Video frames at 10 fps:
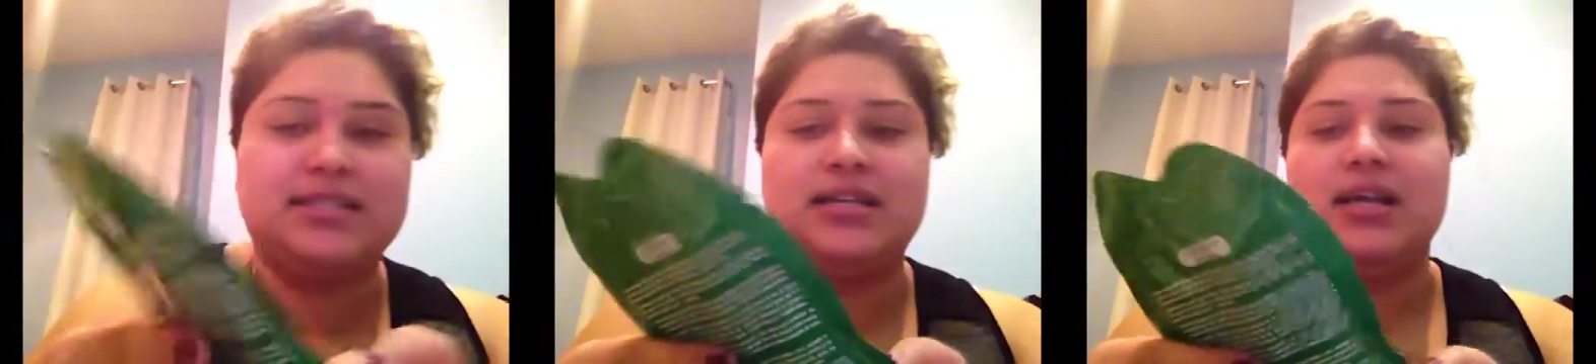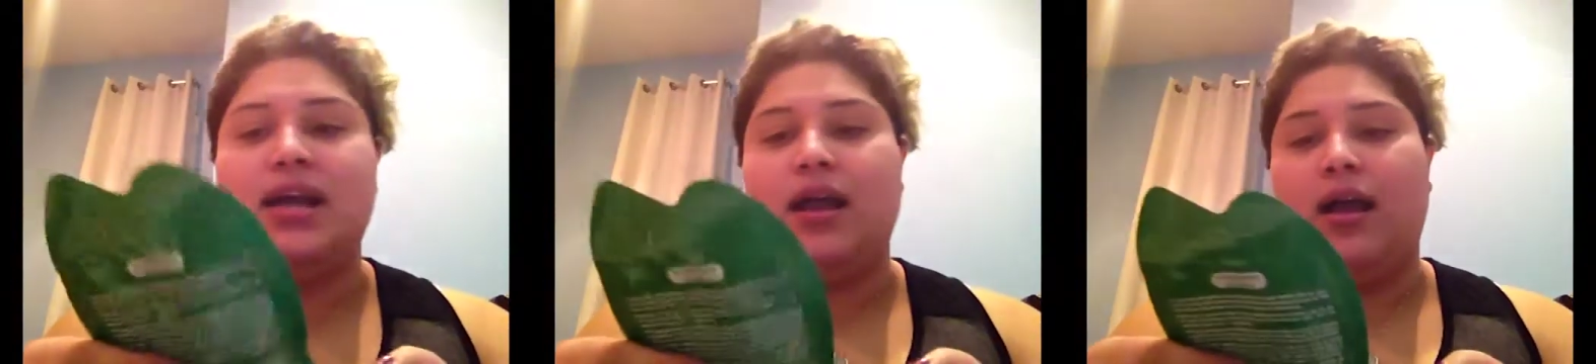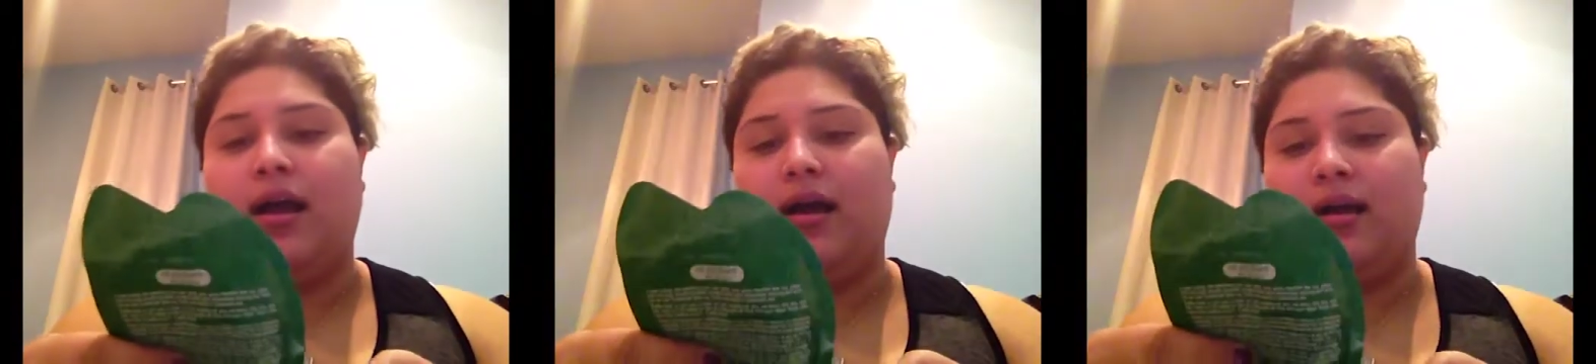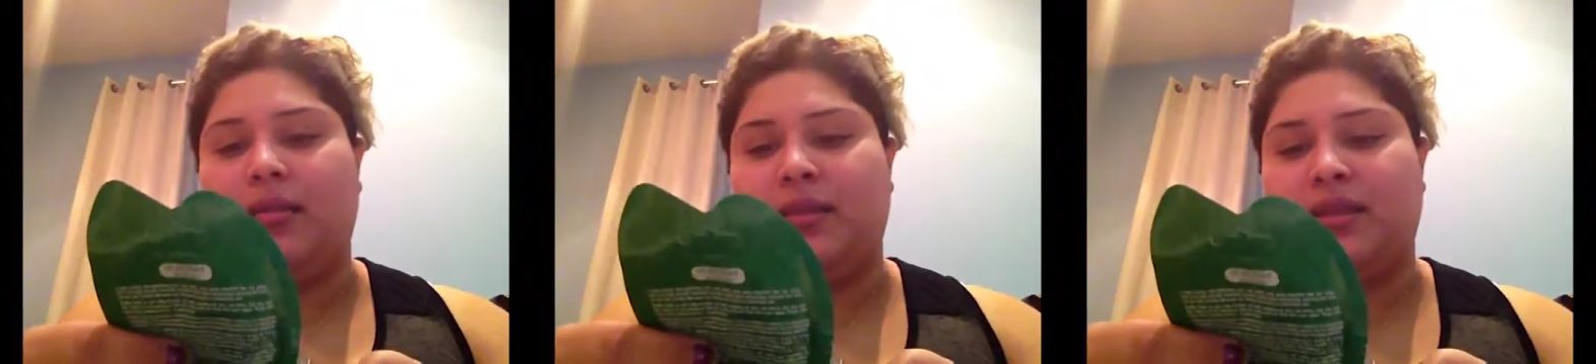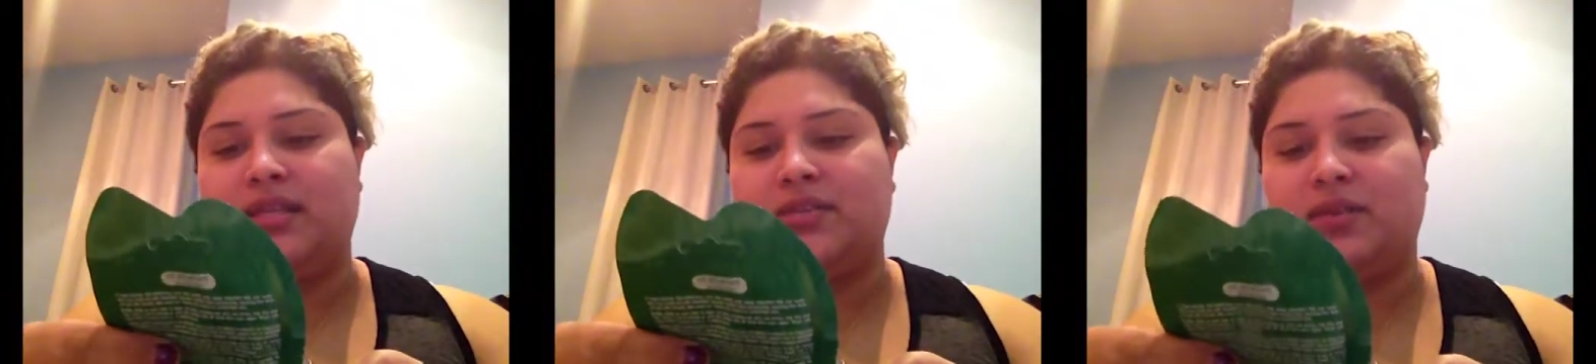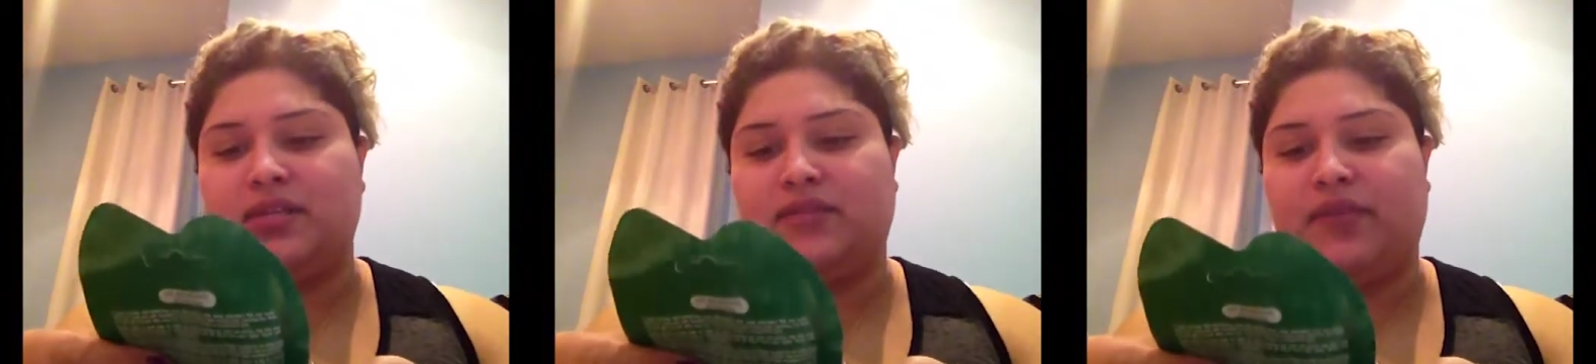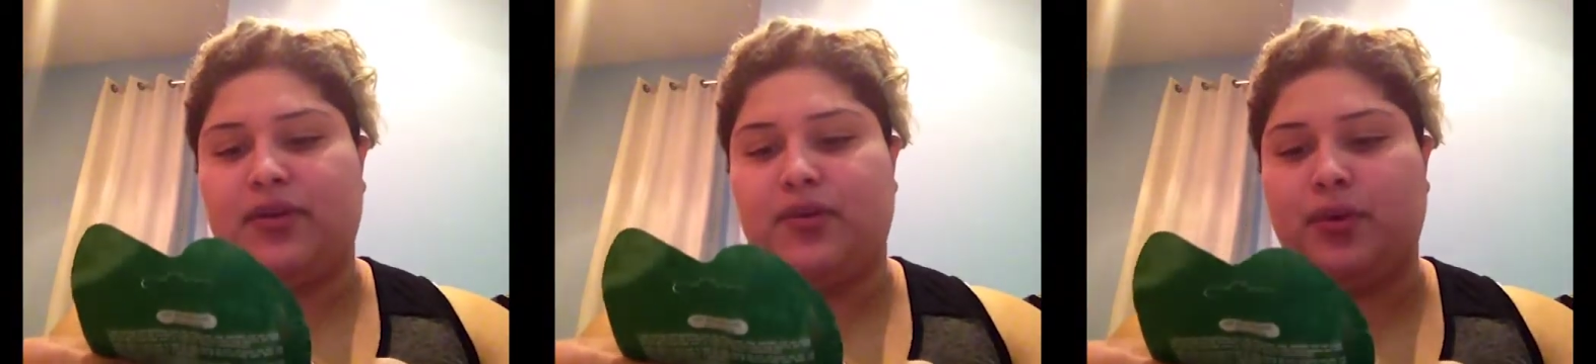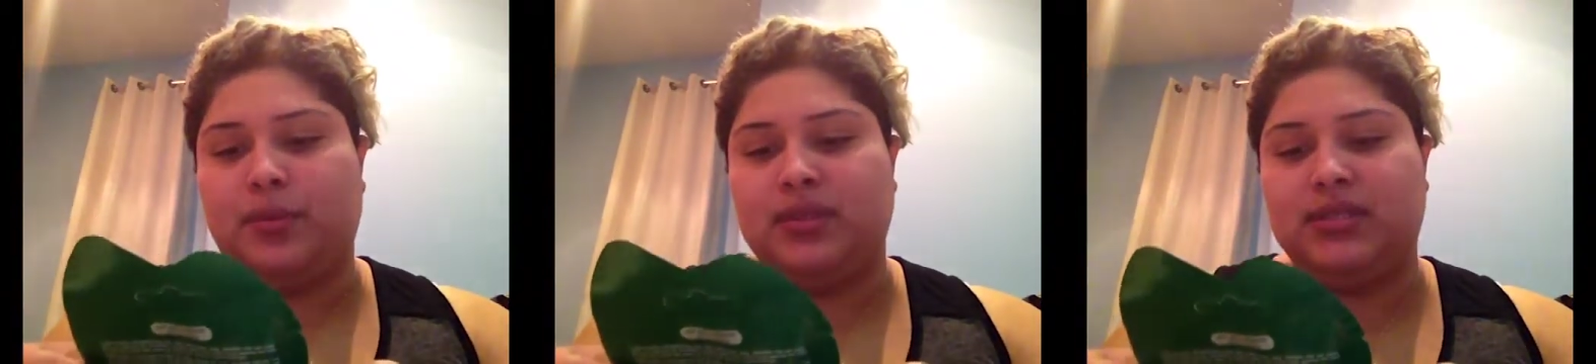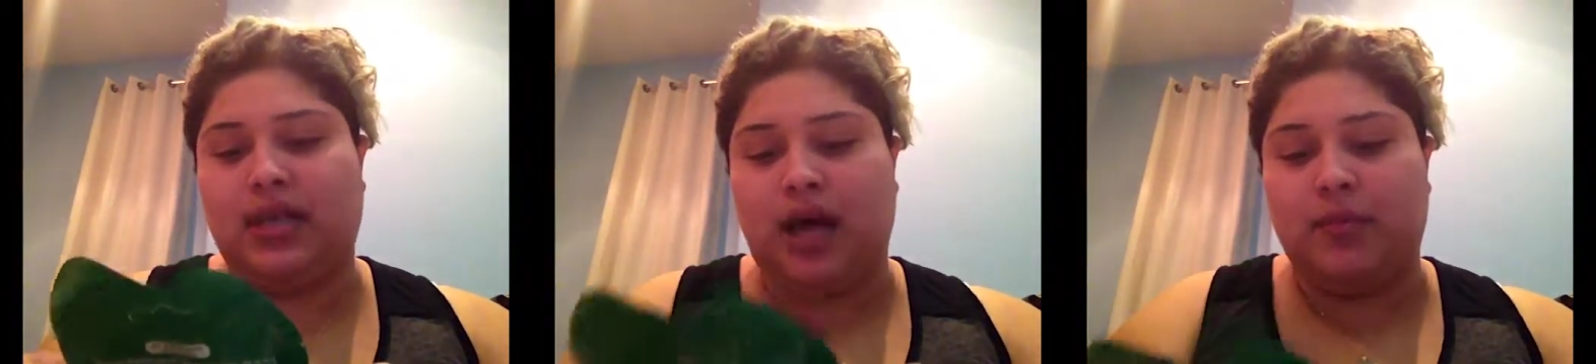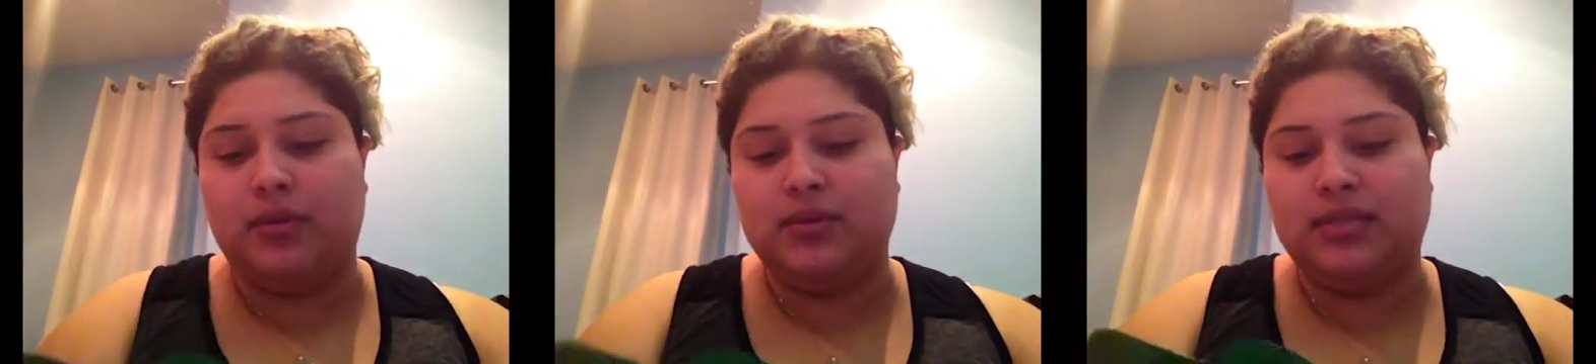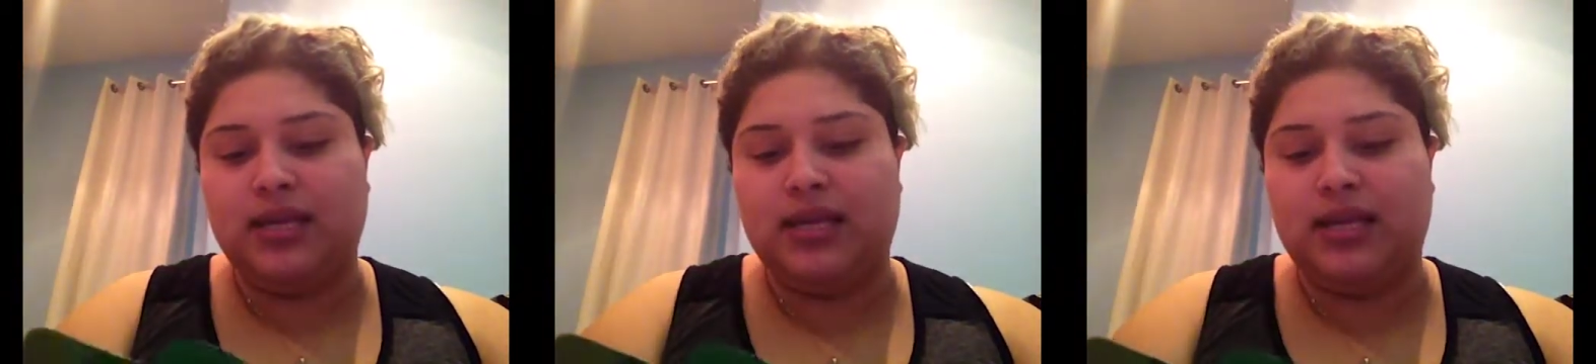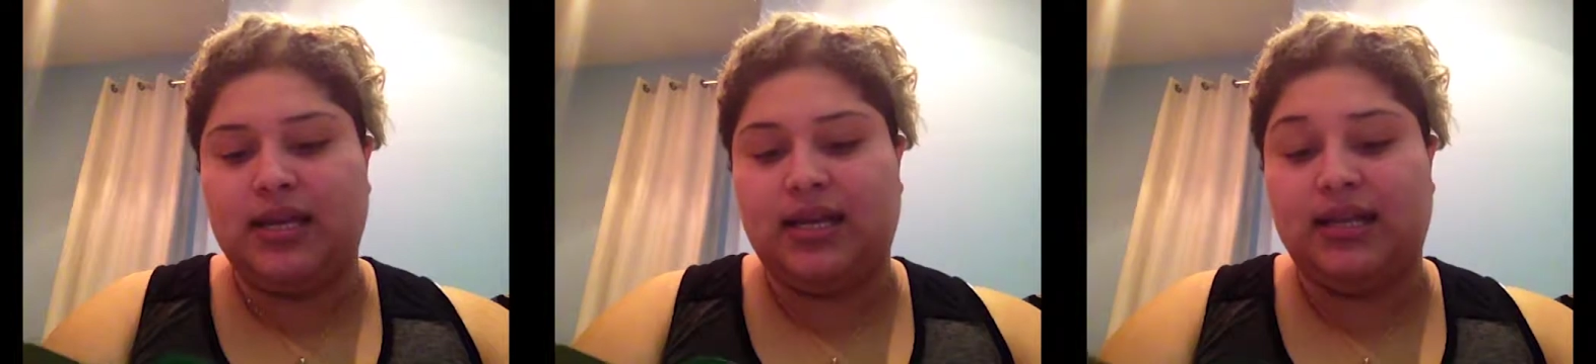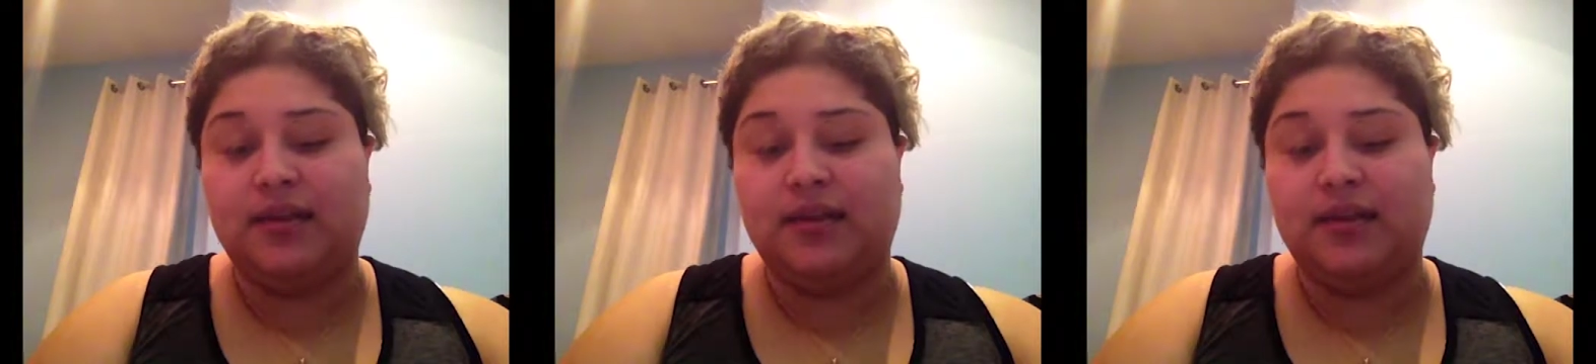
masks. Um, this one is for normal to combo skin.